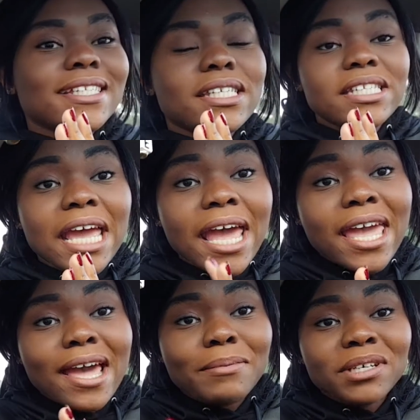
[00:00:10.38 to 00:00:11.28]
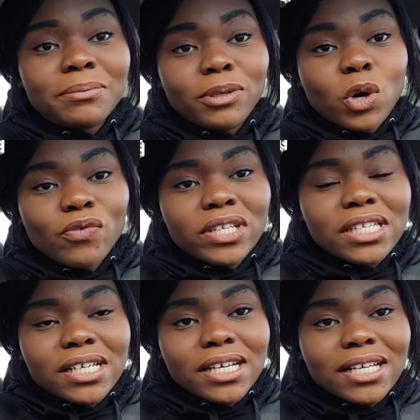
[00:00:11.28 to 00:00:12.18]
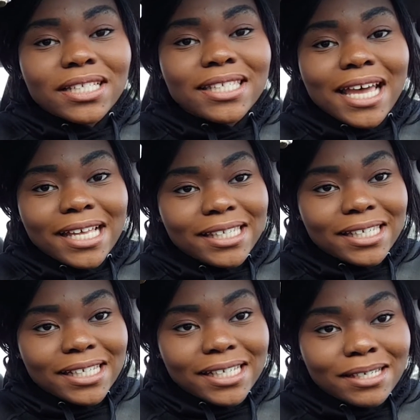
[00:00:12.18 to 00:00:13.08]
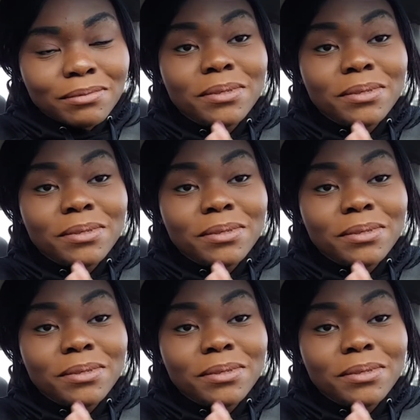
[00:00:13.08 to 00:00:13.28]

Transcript: Today I'm going to be COVID tested. Today